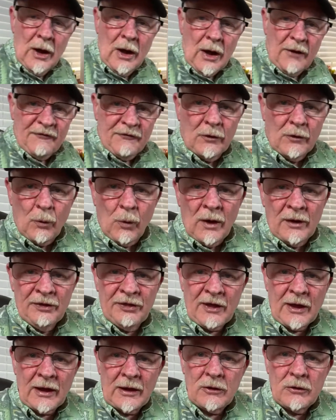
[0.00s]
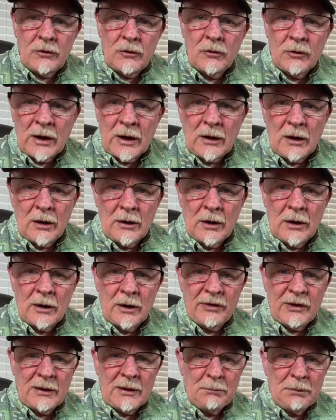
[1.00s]
For one thing, you get
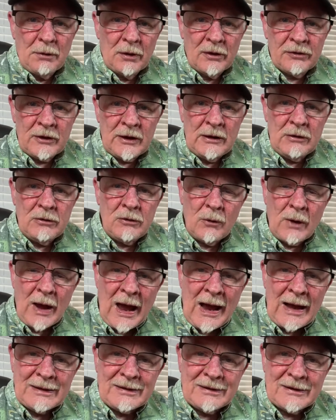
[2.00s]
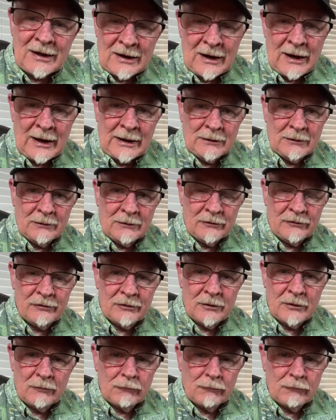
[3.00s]
the ability to add titles,